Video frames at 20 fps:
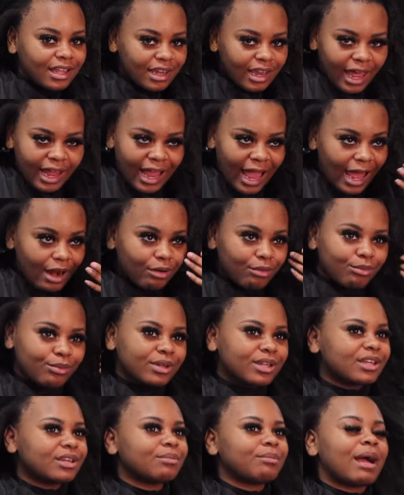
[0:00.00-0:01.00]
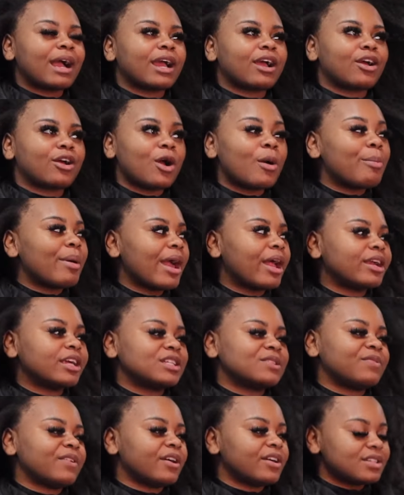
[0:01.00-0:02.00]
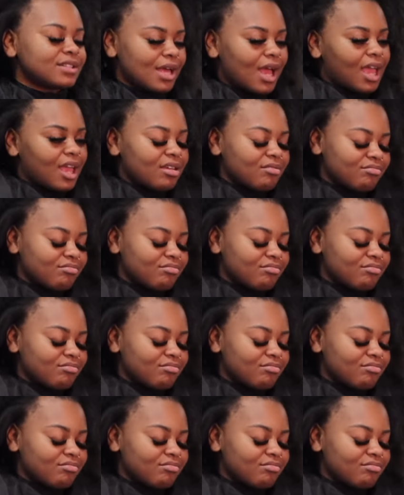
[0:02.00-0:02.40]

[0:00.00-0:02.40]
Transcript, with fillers: like i don't really my curl pattern is very tight